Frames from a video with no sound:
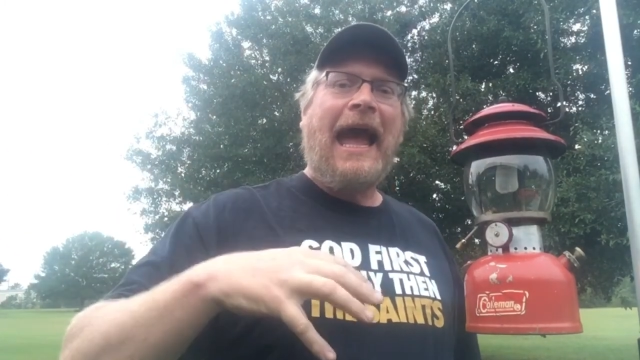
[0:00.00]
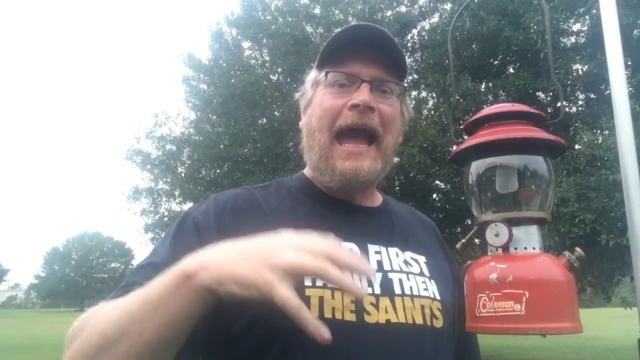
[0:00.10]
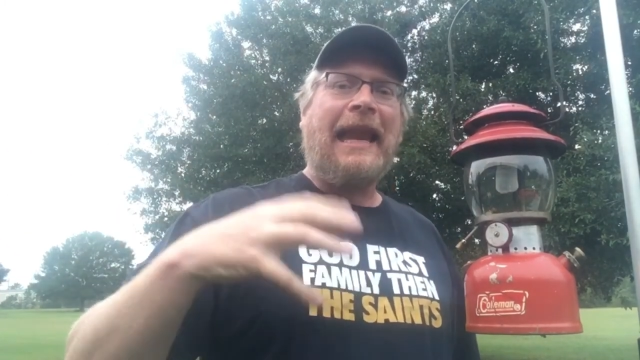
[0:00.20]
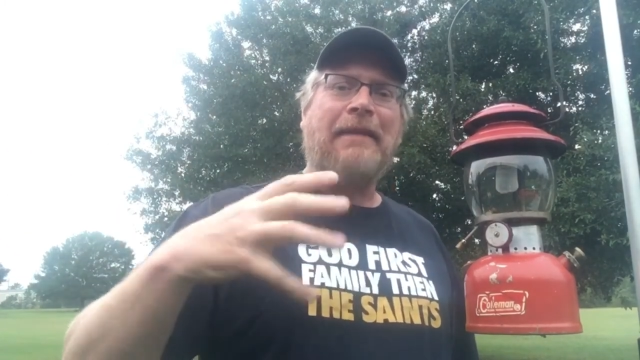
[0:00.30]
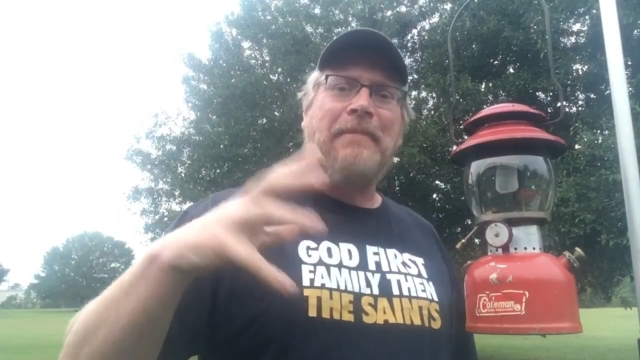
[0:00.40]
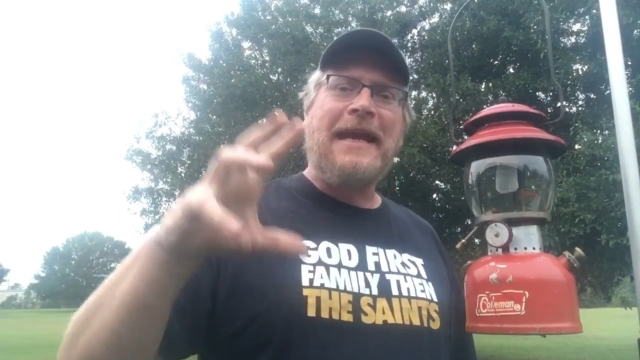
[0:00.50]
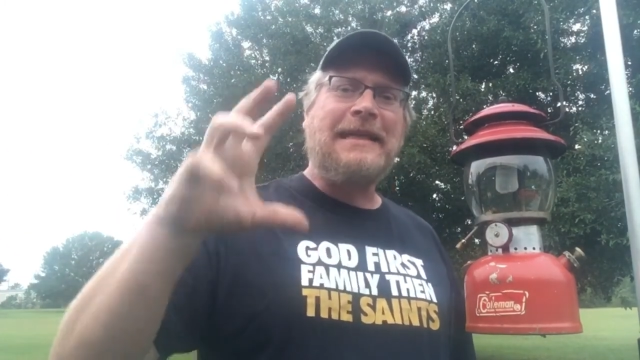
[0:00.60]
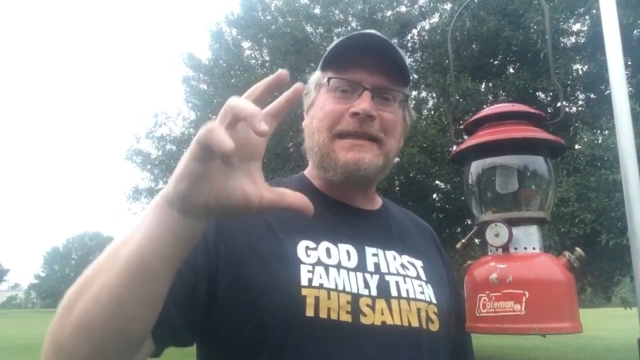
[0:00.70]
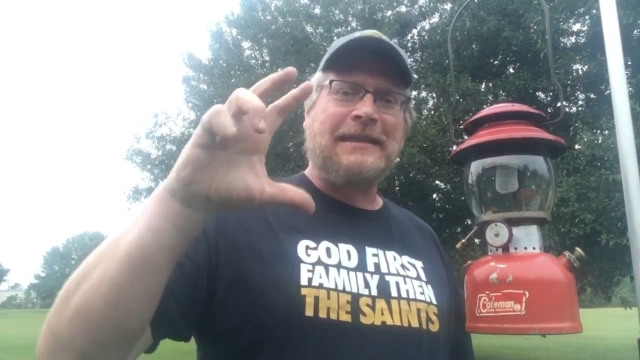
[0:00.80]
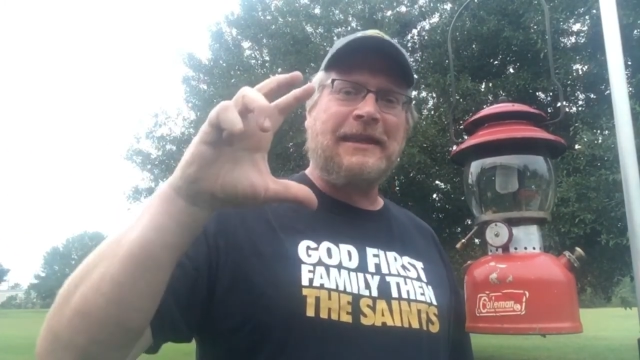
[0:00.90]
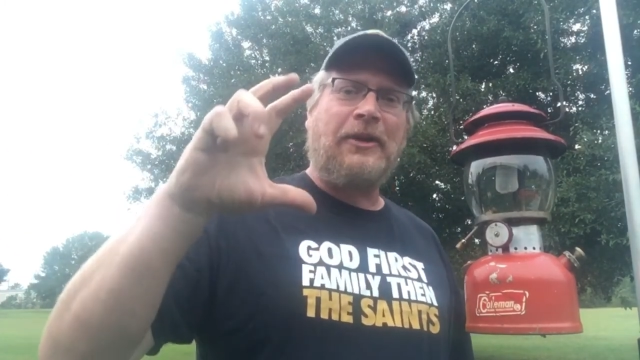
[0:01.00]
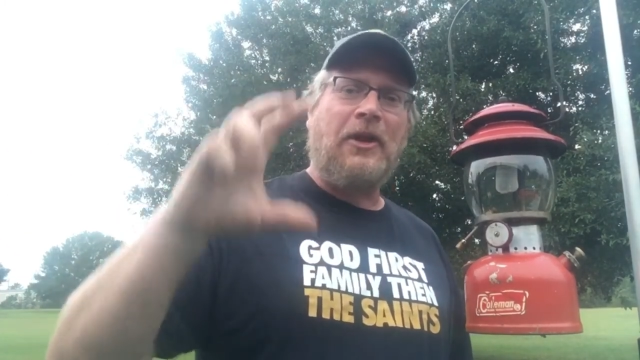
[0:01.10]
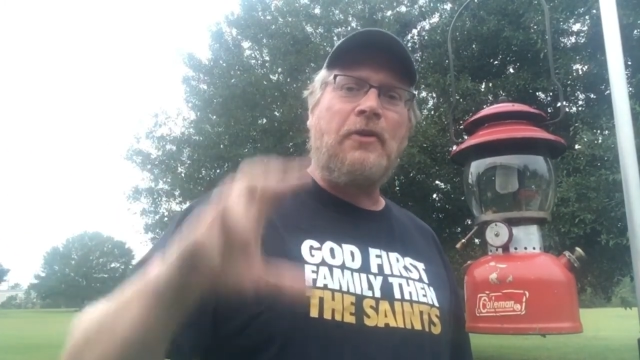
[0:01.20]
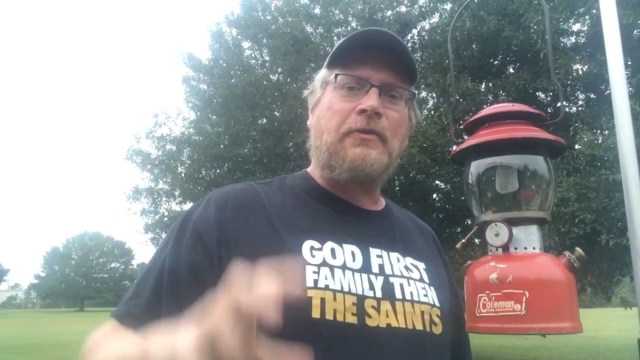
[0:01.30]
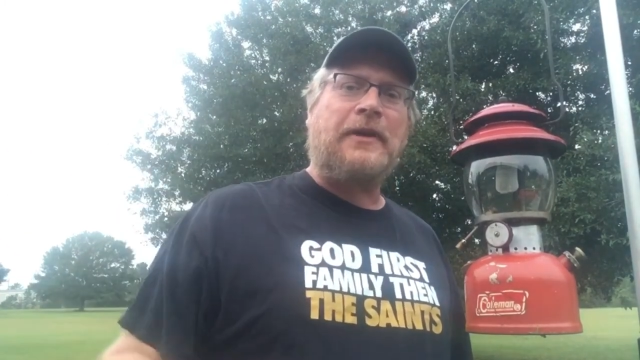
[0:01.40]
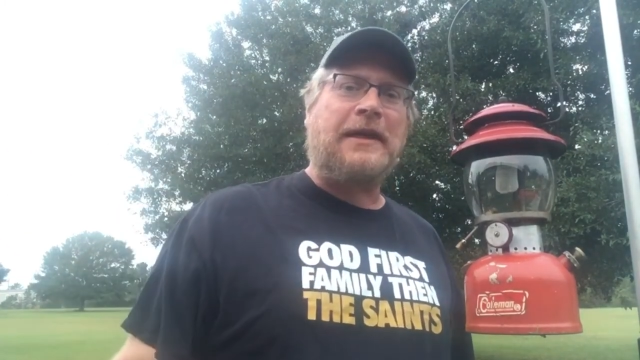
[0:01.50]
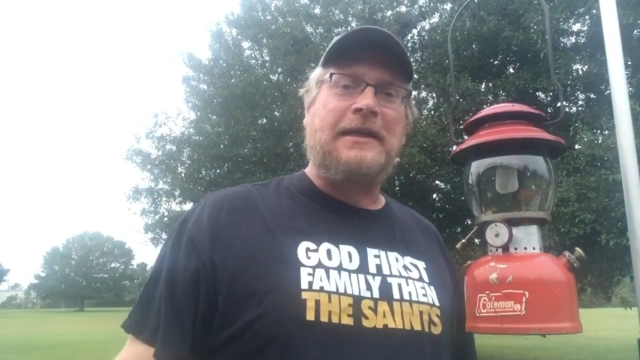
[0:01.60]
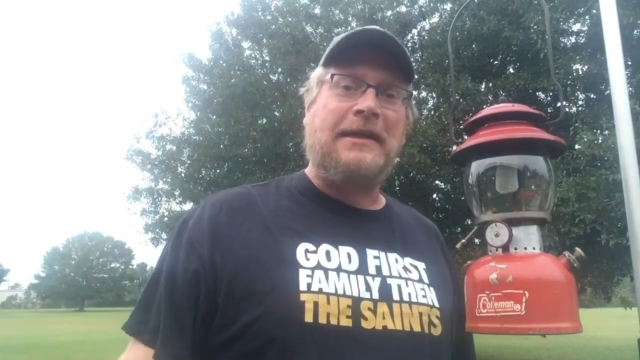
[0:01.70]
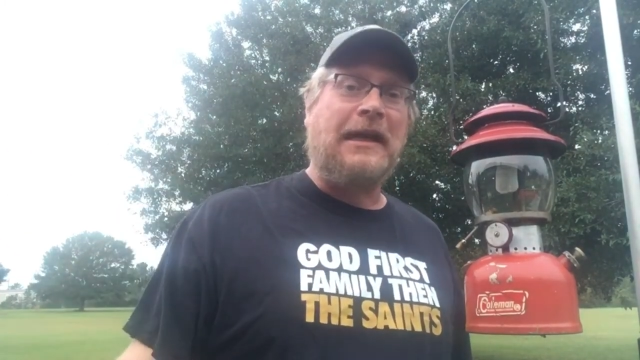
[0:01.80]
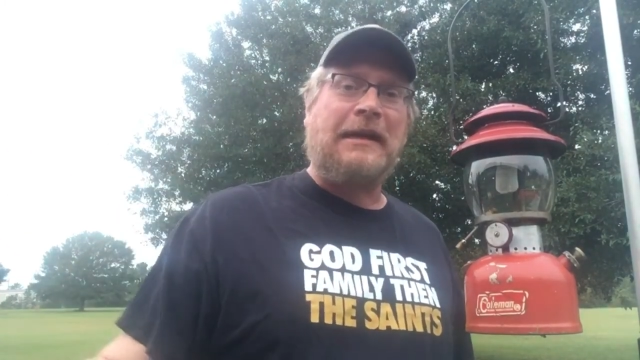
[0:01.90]
and it makes a little over a
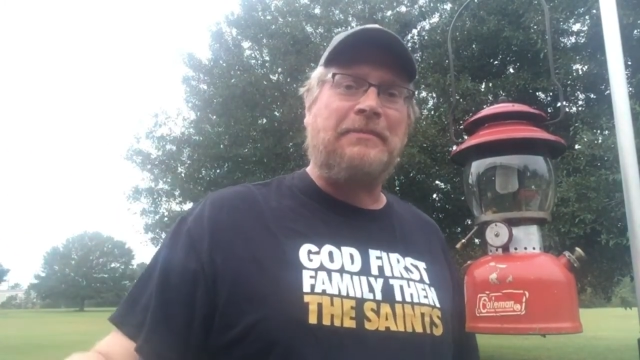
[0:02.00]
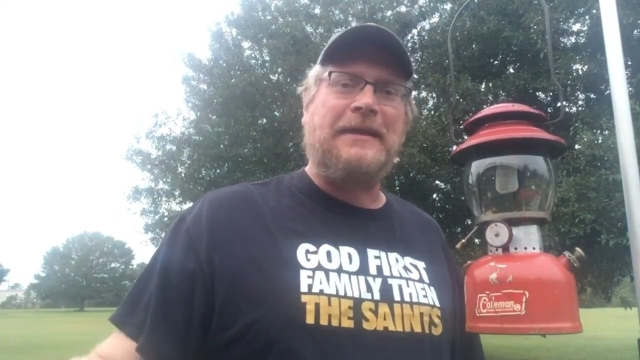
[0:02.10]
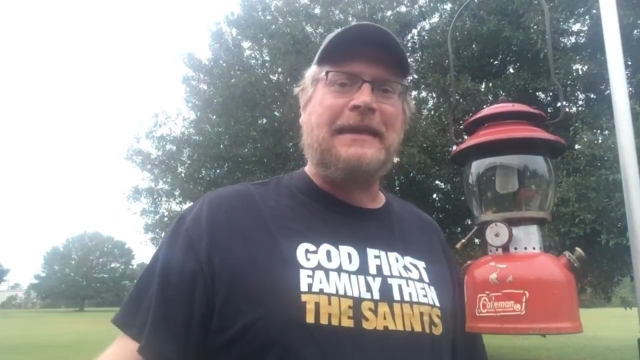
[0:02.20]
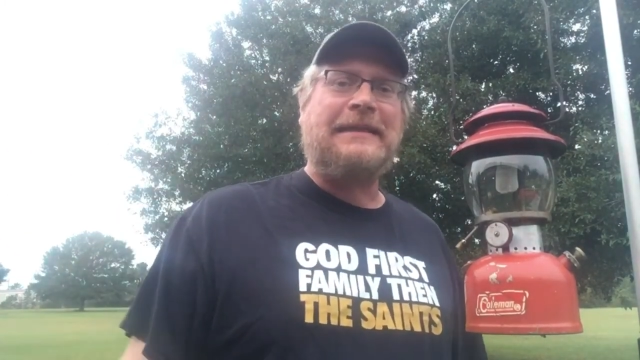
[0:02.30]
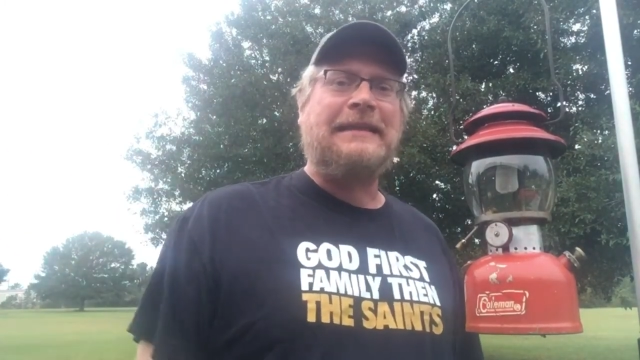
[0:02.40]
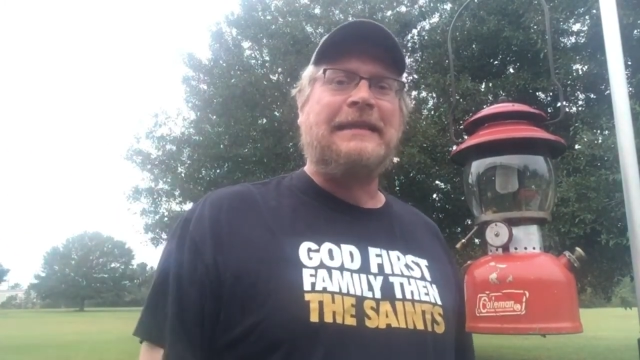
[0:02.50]
cup, and